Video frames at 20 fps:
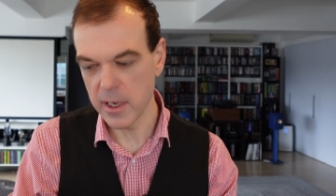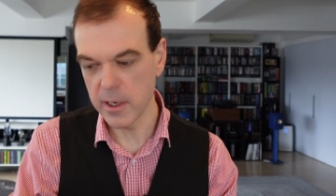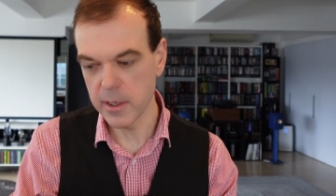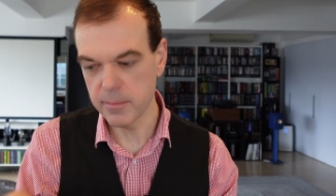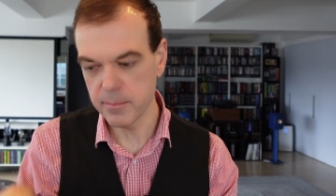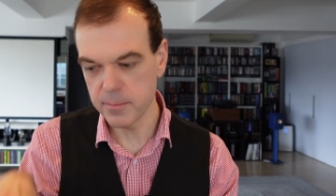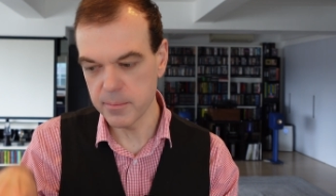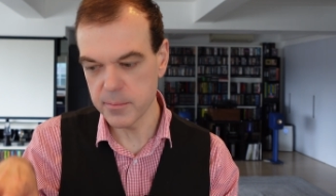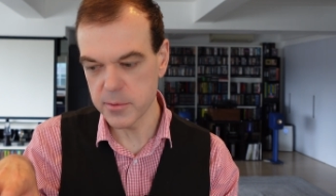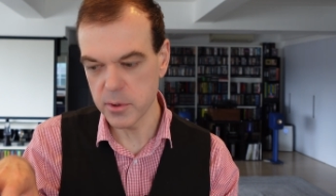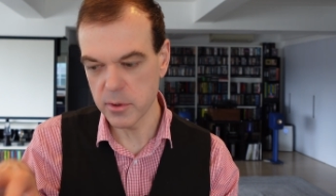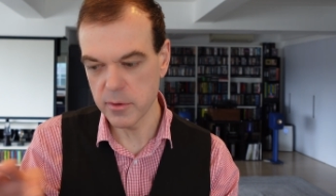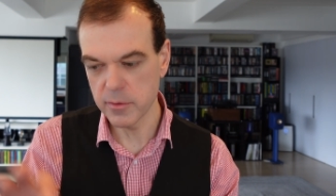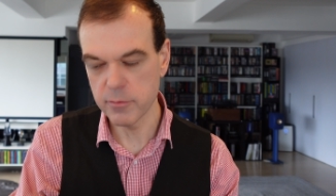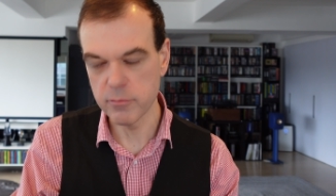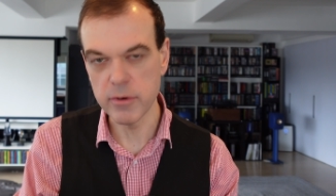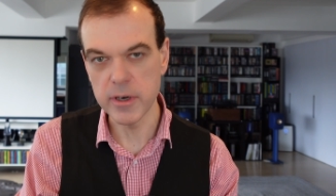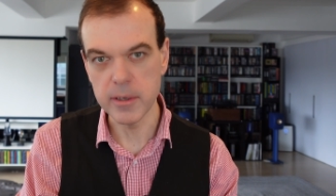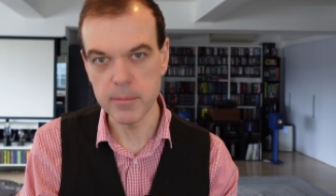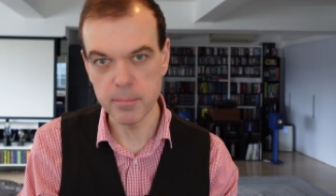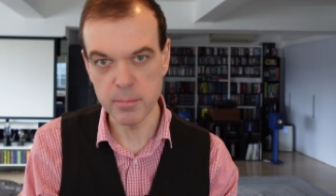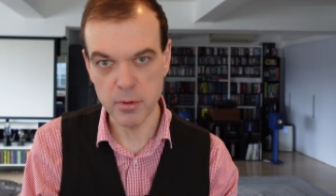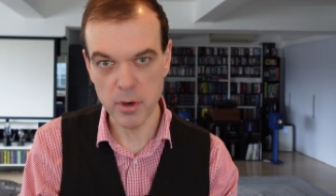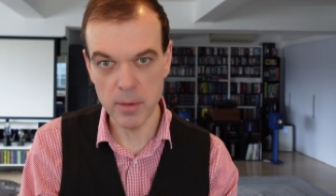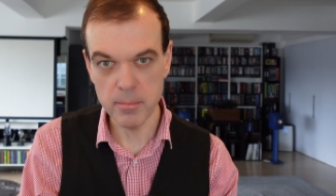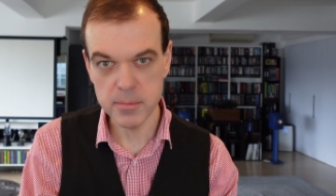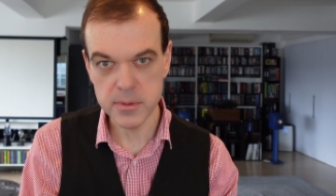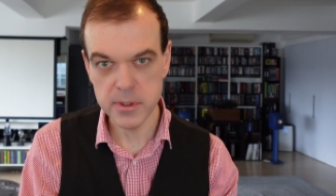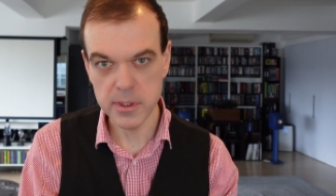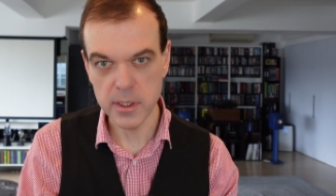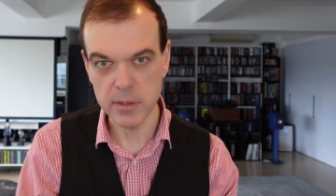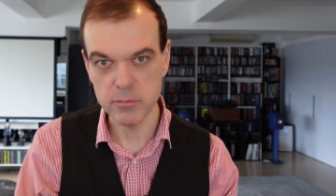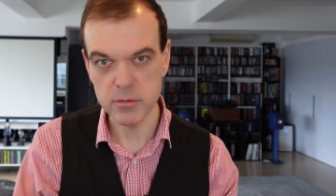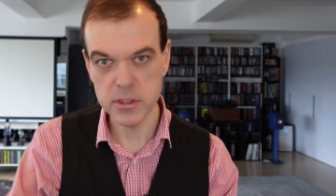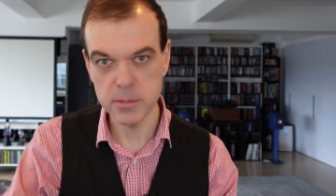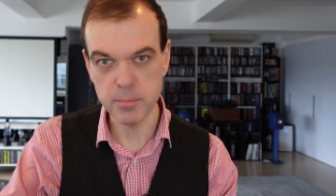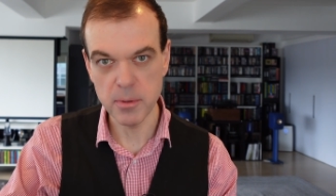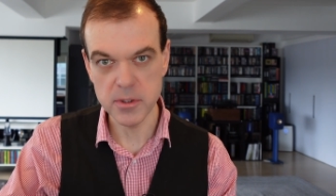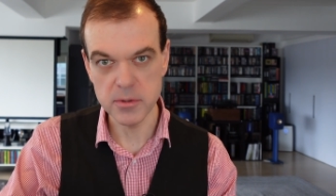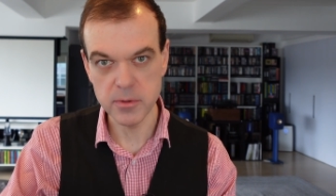a sort of written prompt and
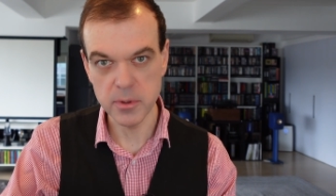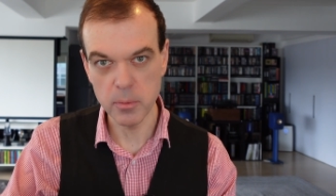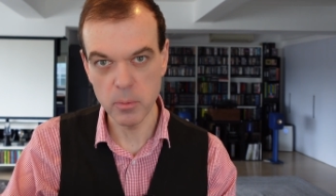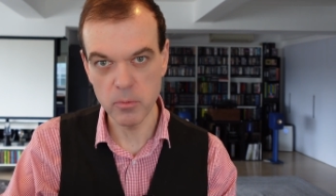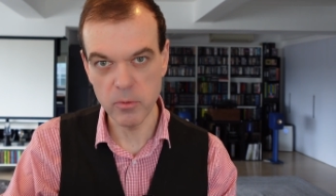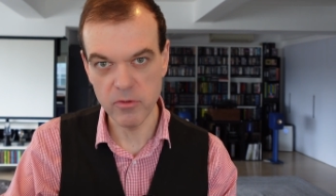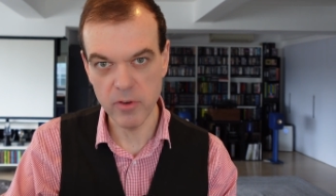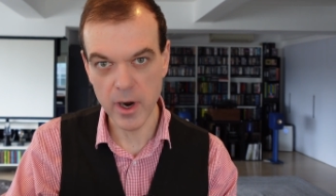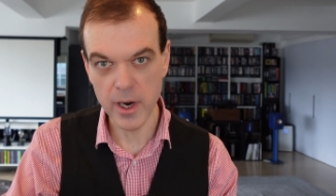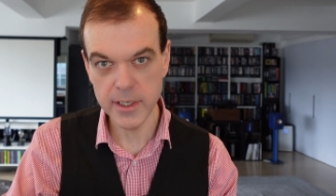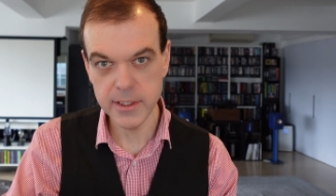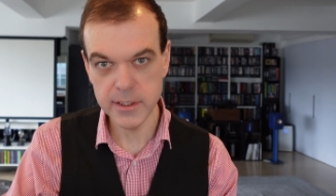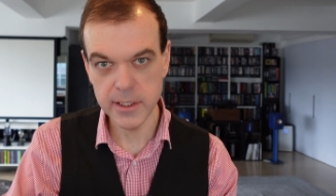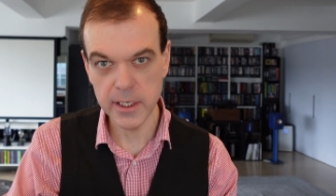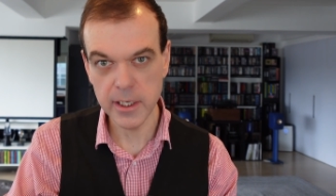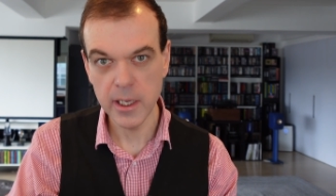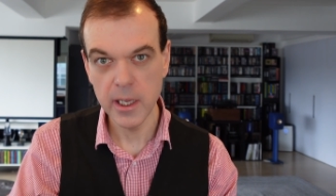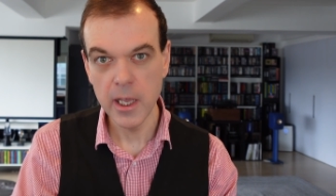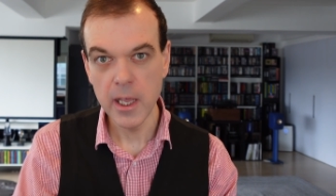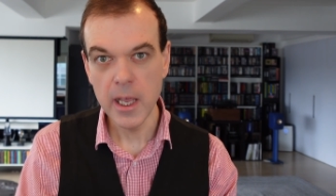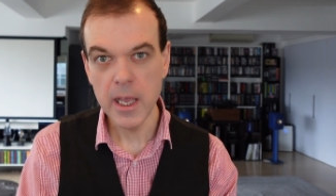responds to writing,